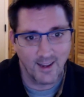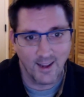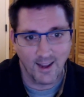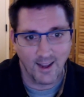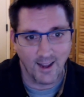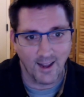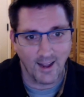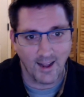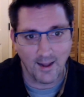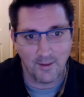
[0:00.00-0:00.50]

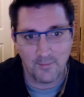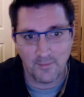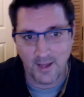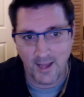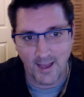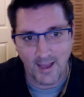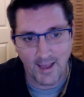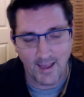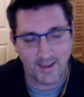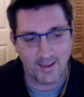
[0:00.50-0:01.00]
Um,
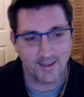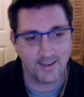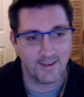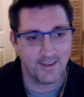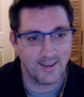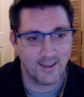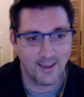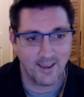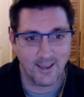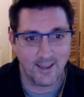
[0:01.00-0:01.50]

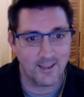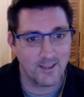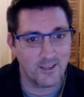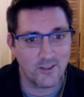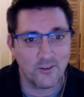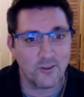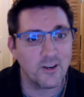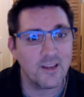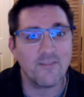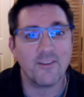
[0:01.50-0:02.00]
and uh,
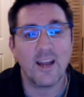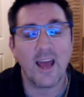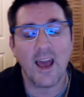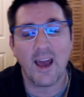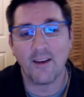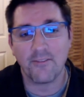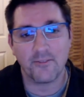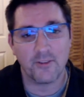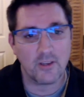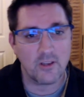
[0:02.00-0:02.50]
you don't even
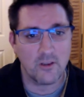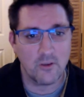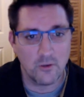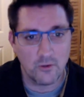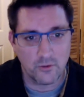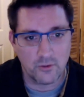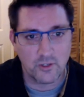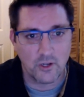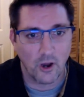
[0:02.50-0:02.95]
have to use